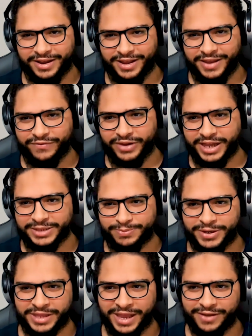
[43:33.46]
every
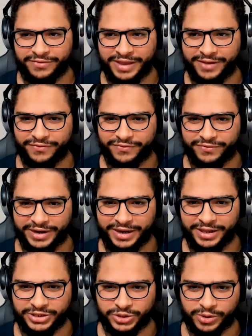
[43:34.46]
aspect have really
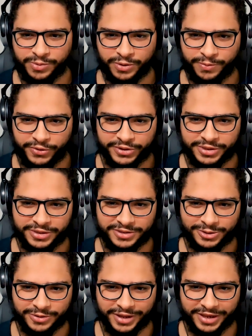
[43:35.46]
enjoyable part.
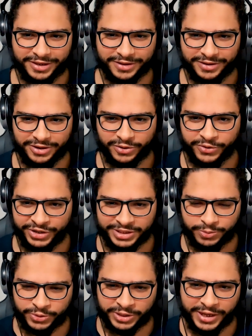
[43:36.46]
So like recording the
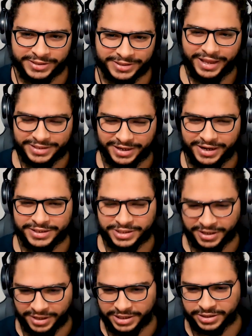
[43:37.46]
podcast, it's really
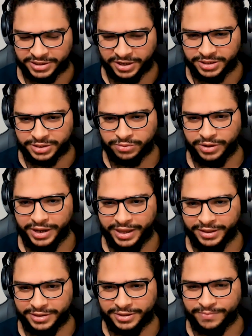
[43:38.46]
stressful
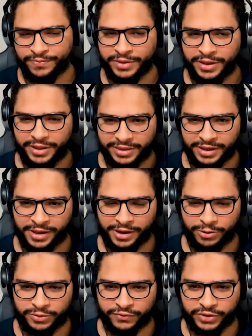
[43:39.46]
and taking a
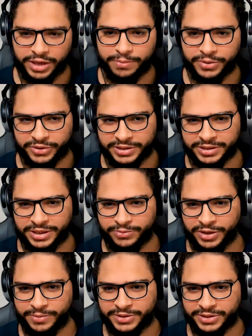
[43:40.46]
lot of time, but at the same
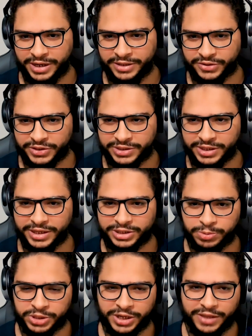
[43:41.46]
time, it's really interesting,
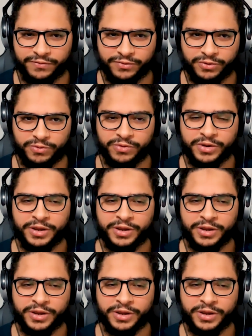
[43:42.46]
especially if you